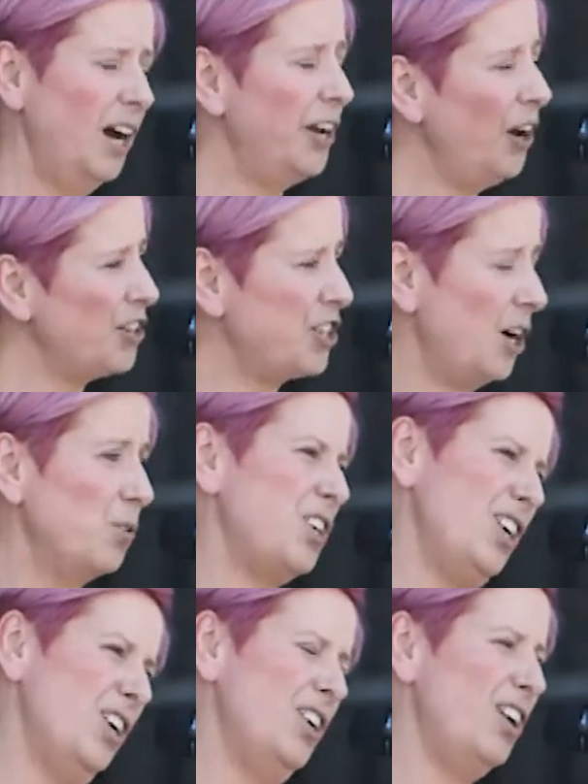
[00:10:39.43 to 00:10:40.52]
And I told
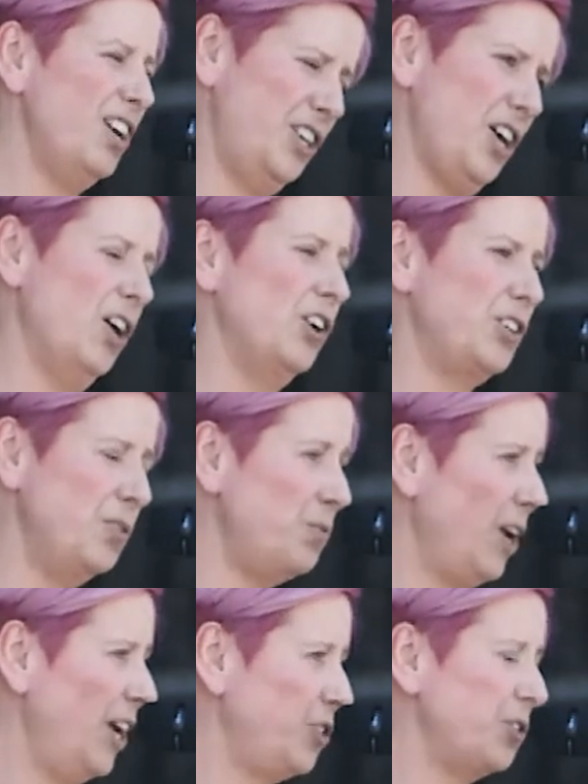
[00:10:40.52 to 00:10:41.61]
her and God and
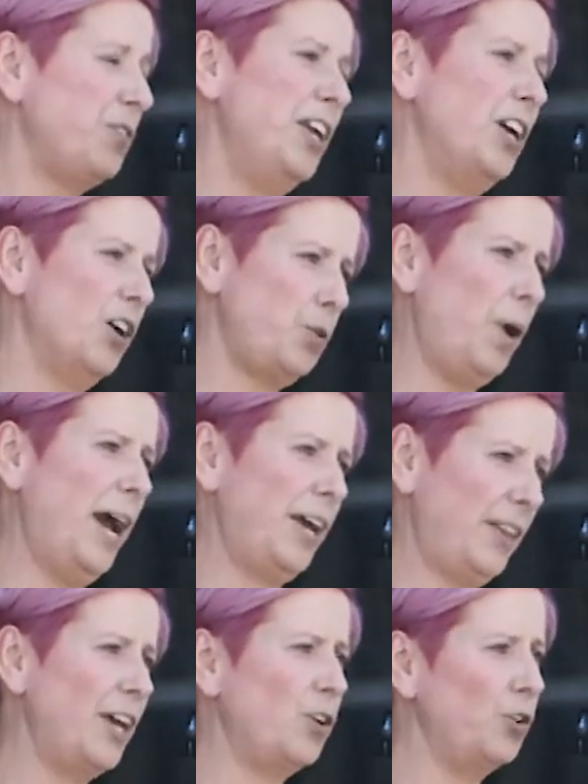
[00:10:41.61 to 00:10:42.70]
Rachel's Vineyard where
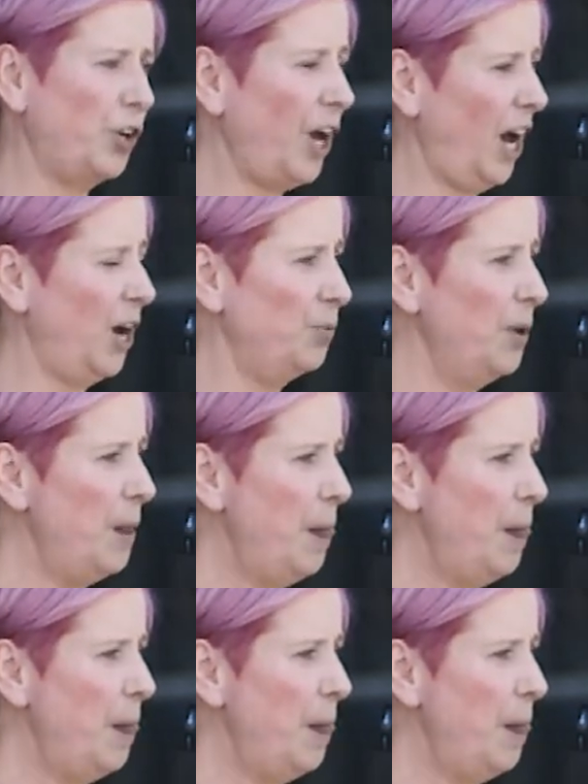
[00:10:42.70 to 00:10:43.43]
they could go.